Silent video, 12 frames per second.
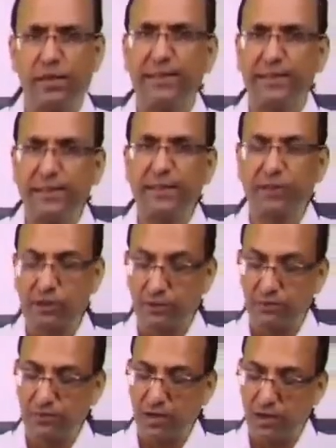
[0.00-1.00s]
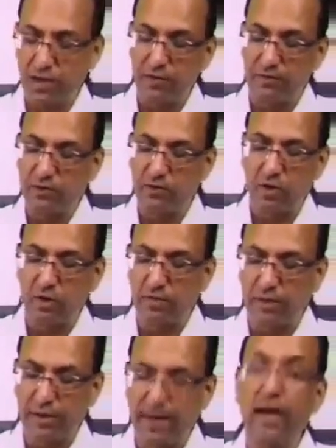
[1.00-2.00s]
Yes, if third nerve is not
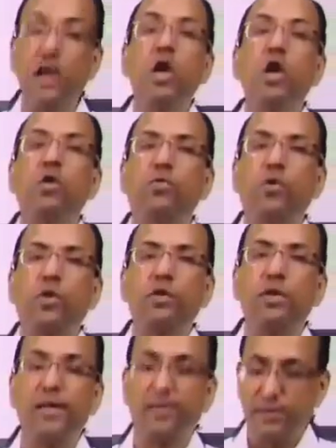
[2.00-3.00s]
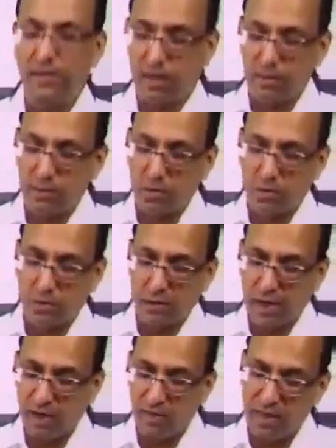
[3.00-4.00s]
working, fourth nerve is unopposed.
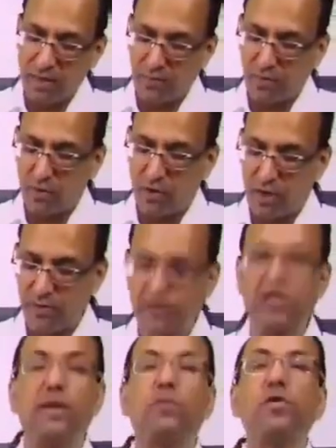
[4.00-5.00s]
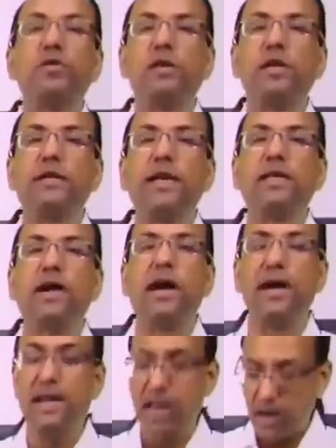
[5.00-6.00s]
And when the fourth nerve is unopposed, it will take the
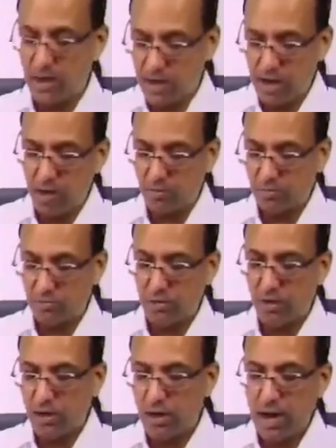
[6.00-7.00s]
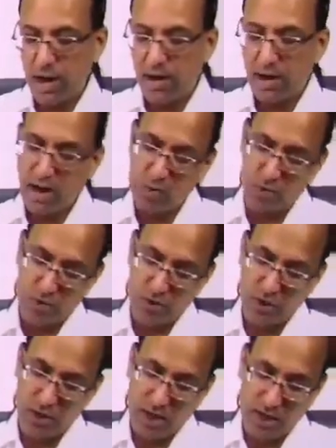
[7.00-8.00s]
eye down and out
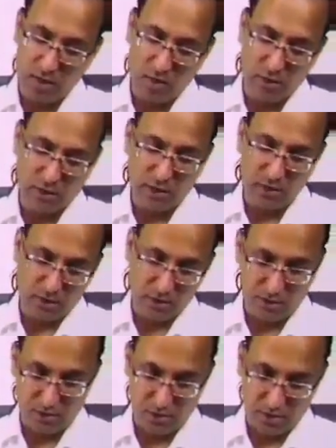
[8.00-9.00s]
and cause intorsion.